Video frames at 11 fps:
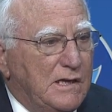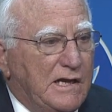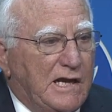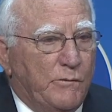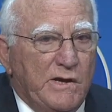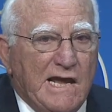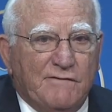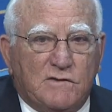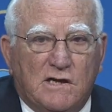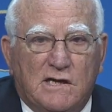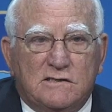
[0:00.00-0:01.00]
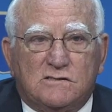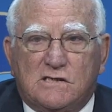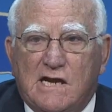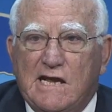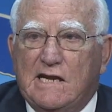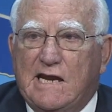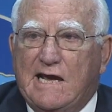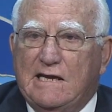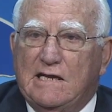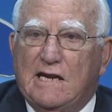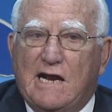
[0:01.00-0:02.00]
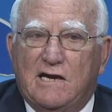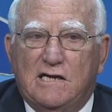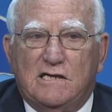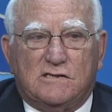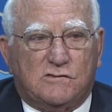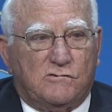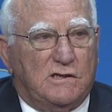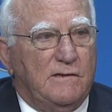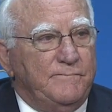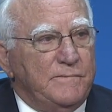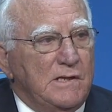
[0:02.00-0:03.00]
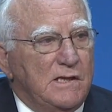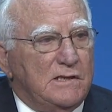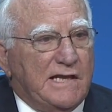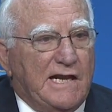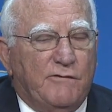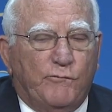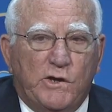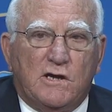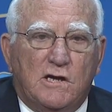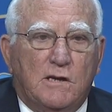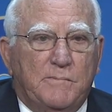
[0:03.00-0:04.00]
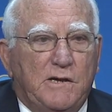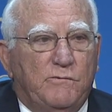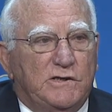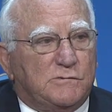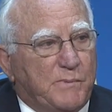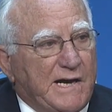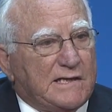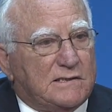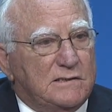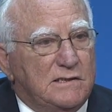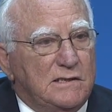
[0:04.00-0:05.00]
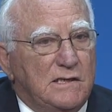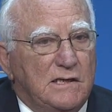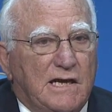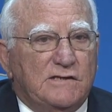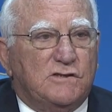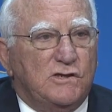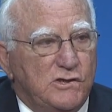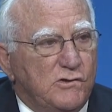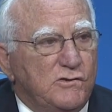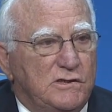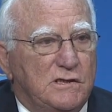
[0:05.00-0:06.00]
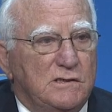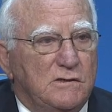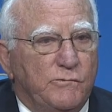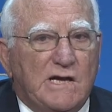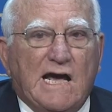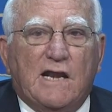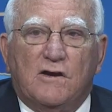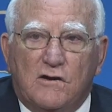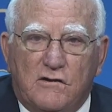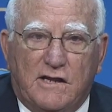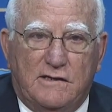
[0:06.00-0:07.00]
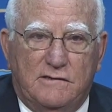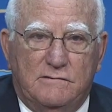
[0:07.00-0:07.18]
And we have to understand that in our industry, that if we're gonna be respect as a union, we gotta earn it.